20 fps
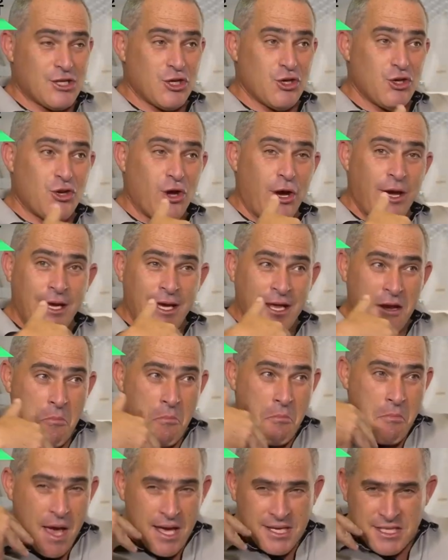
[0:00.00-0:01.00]
So you don't get
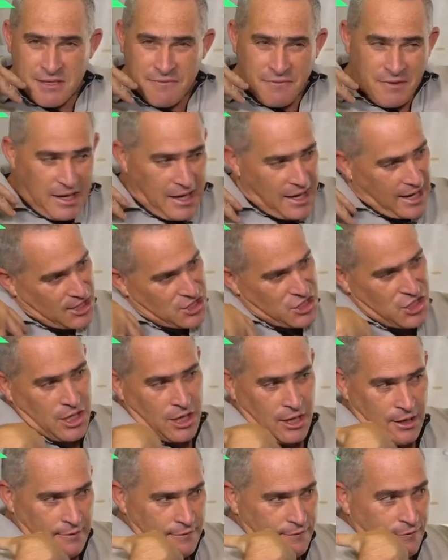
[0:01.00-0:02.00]
a massive
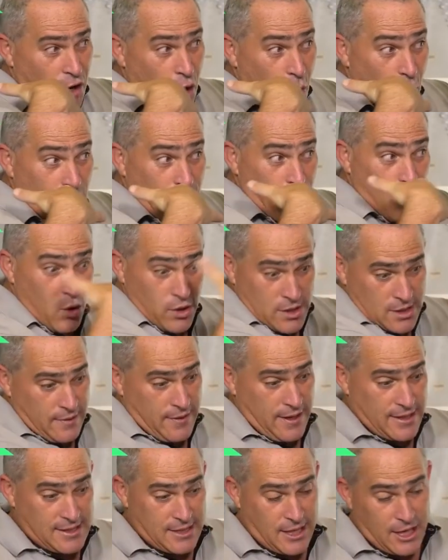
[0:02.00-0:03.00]
gushing flow of
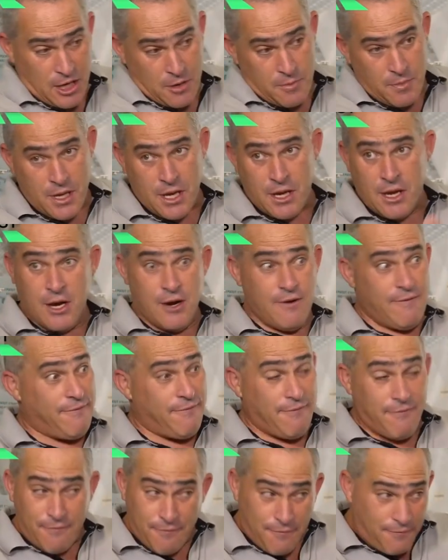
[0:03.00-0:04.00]
water that's going to be
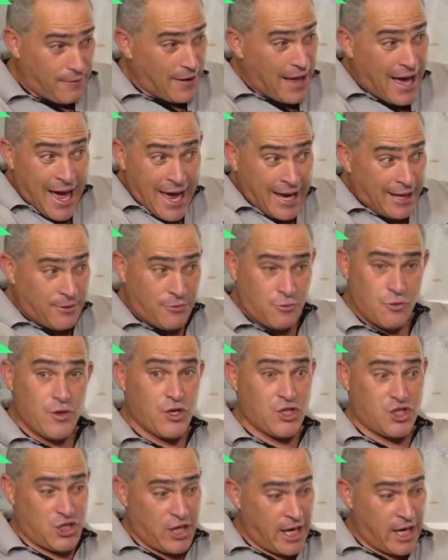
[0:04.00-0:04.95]
flying through those